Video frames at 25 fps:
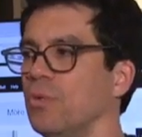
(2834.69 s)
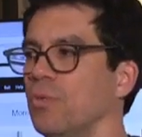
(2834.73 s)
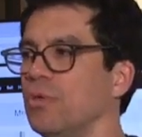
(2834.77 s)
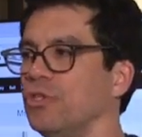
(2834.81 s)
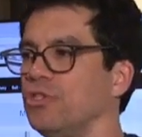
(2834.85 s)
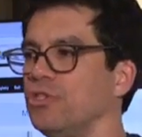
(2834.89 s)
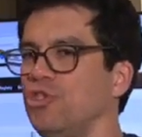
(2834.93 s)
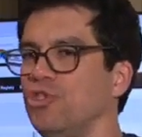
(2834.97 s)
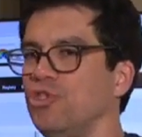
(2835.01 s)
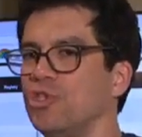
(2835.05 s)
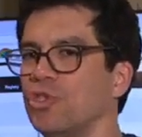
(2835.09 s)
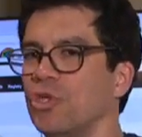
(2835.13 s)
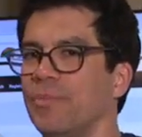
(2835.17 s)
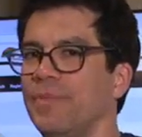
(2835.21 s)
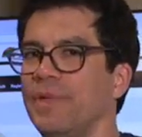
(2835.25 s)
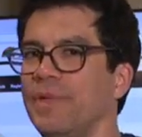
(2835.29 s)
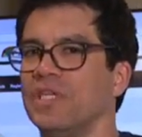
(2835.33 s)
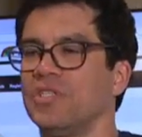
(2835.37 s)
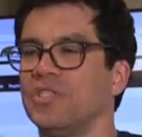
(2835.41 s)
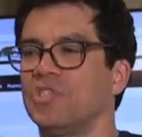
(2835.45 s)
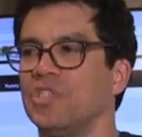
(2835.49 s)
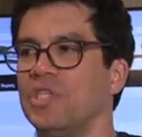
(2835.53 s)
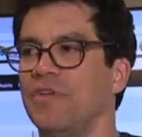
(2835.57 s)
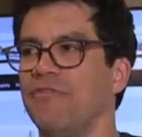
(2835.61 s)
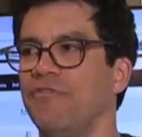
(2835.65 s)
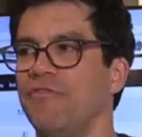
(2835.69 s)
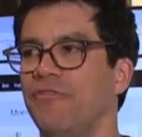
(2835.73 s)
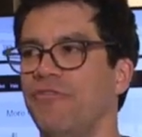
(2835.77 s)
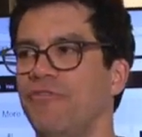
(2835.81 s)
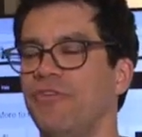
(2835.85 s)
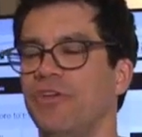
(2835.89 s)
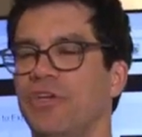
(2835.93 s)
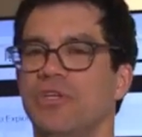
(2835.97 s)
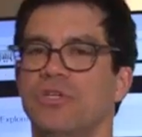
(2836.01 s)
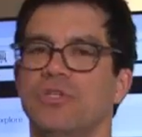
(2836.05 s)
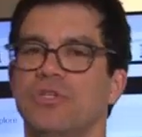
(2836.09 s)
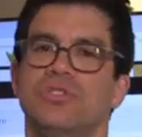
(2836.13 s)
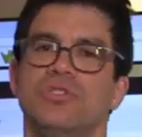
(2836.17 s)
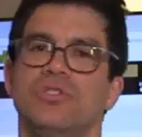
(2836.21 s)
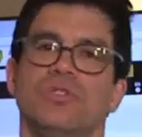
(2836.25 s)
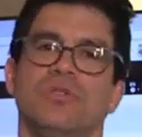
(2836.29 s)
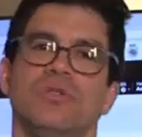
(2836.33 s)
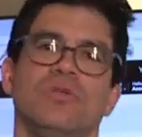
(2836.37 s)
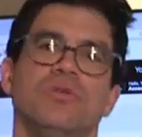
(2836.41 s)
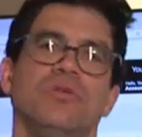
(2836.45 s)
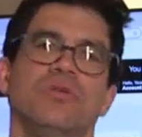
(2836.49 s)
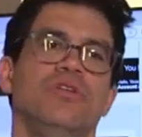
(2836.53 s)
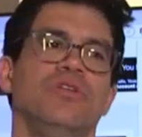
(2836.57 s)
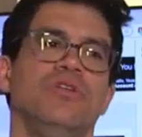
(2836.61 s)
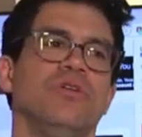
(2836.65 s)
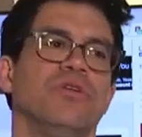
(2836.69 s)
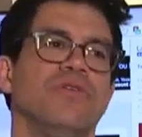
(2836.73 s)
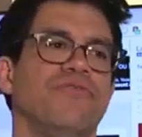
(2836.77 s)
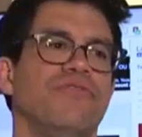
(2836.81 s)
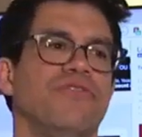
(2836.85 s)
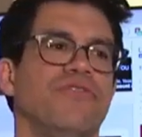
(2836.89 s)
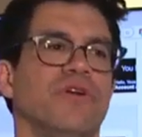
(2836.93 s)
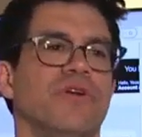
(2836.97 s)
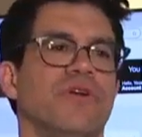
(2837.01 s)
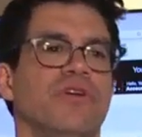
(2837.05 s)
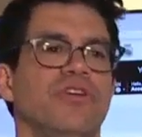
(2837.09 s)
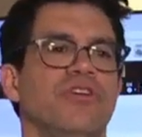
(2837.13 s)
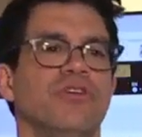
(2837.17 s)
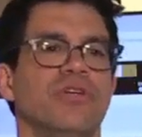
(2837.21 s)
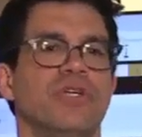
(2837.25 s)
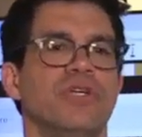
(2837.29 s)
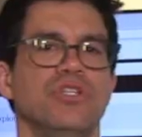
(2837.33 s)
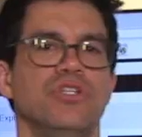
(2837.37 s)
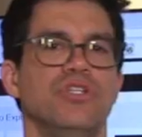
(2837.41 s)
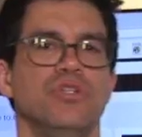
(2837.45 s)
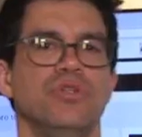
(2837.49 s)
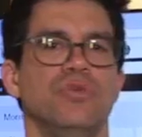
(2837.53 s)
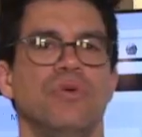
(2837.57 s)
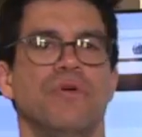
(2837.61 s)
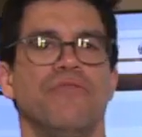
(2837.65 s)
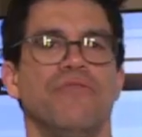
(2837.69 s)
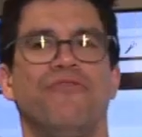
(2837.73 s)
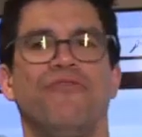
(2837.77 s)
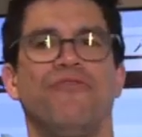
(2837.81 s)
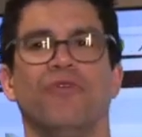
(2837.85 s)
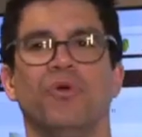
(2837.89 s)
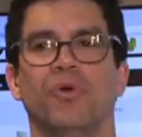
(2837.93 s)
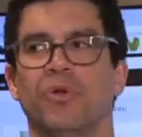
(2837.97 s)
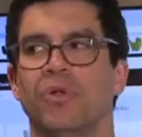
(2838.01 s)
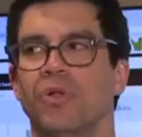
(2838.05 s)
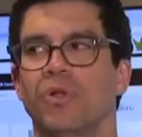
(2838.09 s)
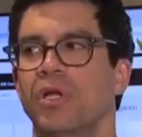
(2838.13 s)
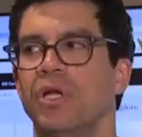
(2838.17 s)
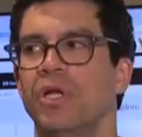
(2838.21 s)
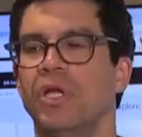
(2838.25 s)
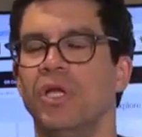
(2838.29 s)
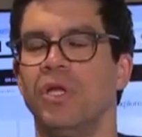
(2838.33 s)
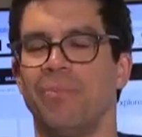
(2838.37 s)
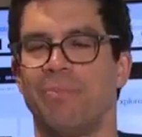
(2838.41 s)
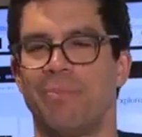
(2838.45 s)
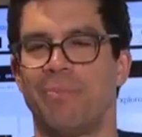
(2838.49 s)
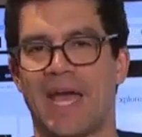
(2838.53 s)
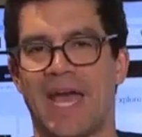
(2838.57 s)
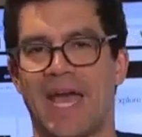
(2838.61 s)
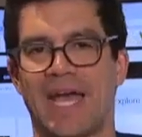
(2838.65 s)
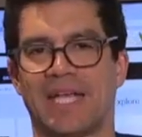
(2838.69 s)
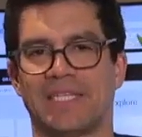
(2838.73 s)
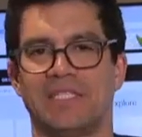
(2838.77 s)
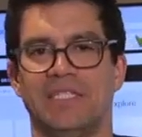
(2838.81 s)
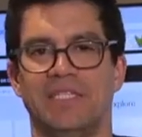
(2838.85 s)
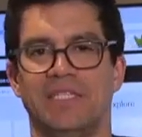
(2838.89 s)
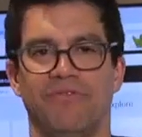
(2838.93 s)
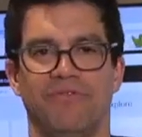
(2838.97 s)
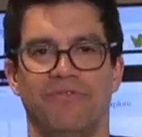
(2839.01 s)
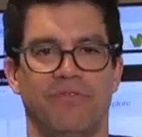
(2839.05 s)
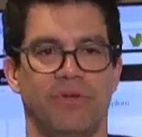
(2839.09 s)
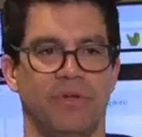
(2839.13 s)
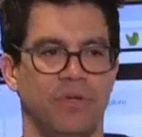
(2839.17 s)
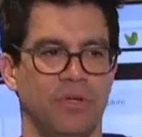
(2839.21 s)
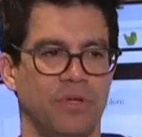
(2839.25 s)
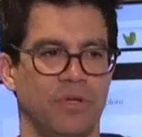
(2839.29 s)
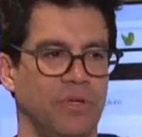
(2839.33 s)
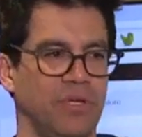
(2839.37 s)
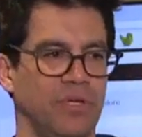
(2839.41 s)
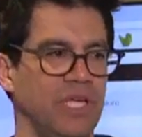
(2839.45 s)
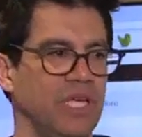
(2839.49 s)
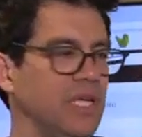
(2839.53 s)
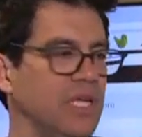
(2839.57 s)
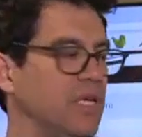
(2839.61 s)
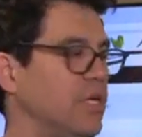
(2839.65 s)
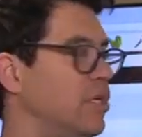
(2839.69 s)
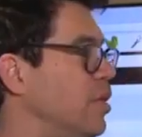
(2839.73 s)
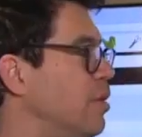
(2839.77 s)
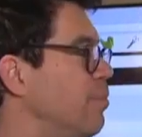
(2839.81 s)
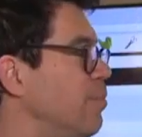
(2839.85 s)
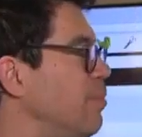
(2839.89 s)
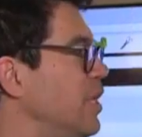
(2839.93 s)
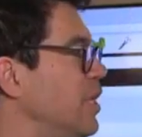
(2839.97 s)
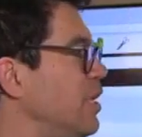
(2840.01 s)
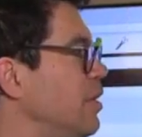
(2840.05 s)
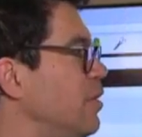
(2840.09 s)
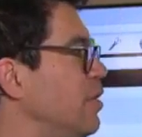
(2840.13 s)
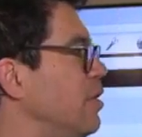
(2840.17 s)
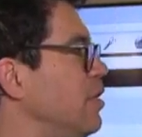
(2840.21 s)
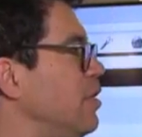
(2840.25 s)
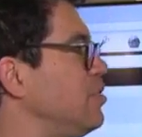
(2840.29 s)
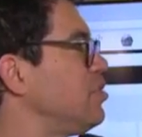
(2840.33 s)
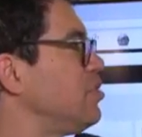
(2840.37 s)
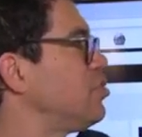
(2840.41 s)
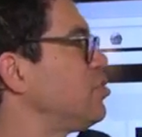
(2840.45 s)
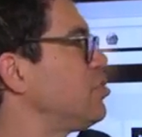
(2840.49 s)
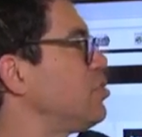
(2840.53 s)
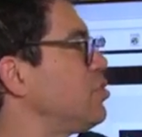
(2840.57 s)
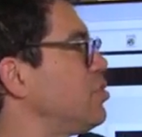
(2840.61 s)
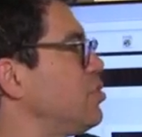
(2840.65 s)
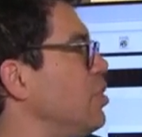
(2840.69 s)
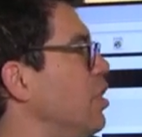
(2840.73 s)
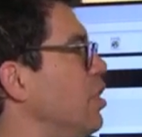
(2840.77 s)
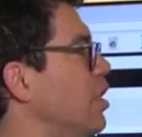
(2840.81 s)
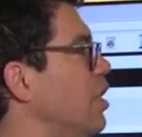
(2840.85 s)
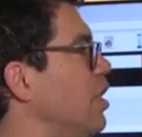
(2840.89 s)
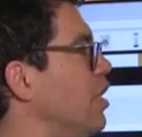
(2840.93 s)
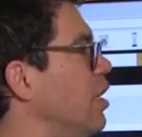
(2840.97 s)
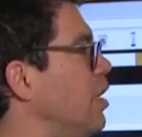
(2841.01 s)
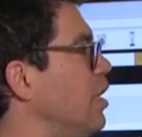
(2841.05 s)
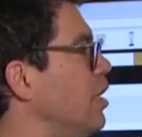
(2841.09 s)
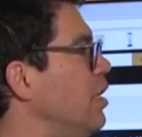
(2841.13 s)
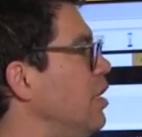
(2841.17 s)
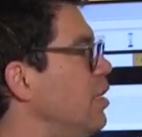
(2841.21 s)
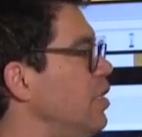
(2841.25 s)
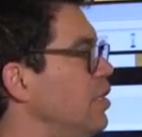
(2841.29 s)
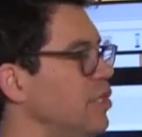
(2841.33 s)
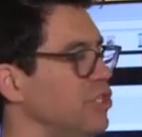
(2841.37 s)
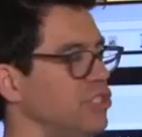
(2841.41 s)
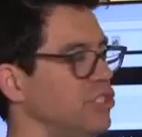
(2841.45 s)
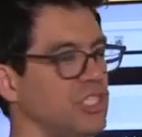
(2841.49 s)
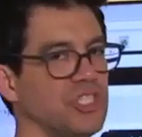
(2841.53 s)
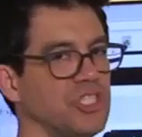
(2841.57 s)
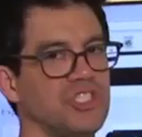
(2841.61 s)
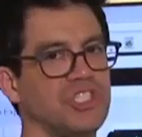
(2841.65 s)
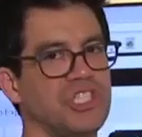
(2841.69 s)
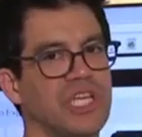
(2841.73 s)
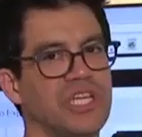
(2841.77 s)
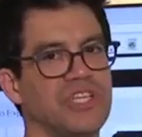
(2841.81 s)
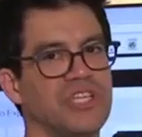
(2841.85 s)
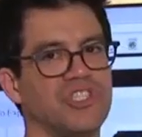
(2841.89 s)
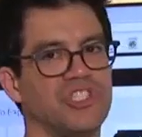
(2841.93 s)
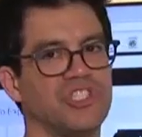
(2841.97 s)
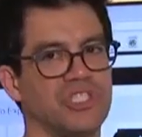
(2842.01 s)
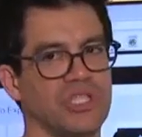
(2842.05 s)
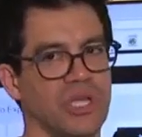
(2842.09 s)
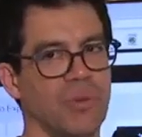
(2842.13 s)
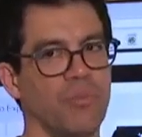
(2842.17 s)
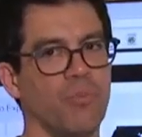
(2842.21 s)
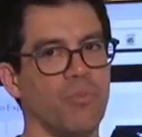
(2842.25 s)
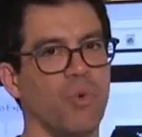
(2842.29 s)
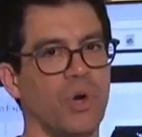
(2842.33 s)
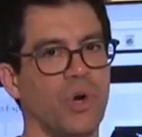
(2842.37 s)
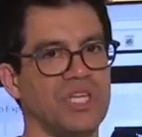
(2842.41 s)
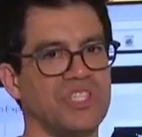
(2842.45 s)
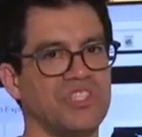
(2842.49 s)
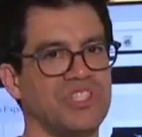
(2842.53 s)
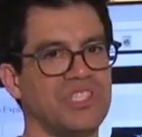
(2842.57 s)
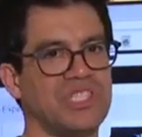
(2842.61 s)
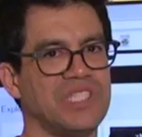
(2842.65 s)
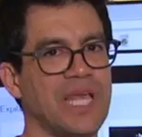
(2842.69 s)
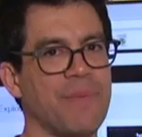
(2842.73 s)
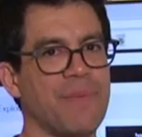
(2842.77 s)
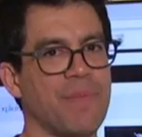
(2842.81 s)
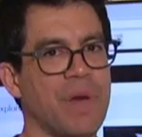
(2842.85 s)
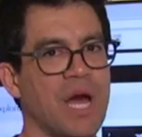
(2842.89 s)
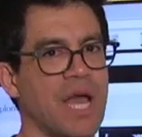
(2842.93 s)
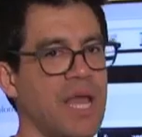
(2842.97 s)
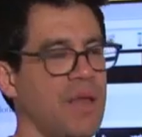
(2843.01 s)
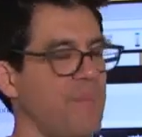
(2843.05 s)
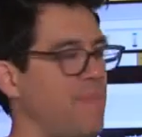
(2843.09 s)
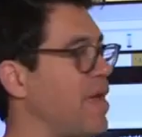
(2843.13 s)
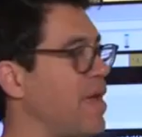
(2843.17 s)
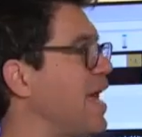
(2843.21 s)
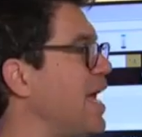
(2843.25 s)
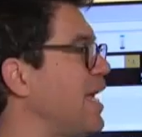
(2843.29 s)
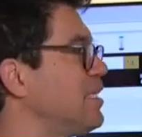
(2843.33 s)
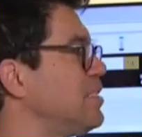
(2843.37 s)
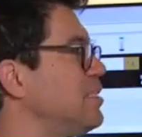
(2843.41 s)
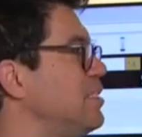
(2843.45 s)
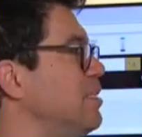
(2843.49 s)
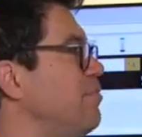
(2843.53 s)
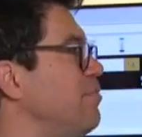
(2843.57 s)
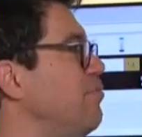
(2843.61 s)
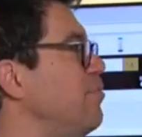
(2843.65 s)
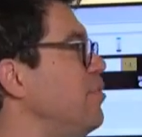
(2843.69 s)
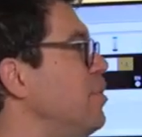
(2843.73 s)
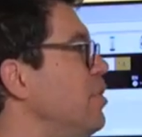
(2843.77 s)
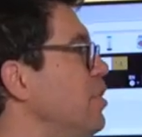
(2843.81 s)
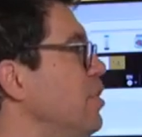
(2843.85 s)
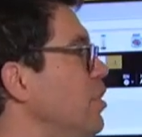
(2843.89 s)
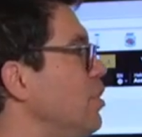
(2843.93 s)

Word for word: Once you start making seven figures, you can figure, you can do a full passive income. But uh, just say somewhat semi-passive.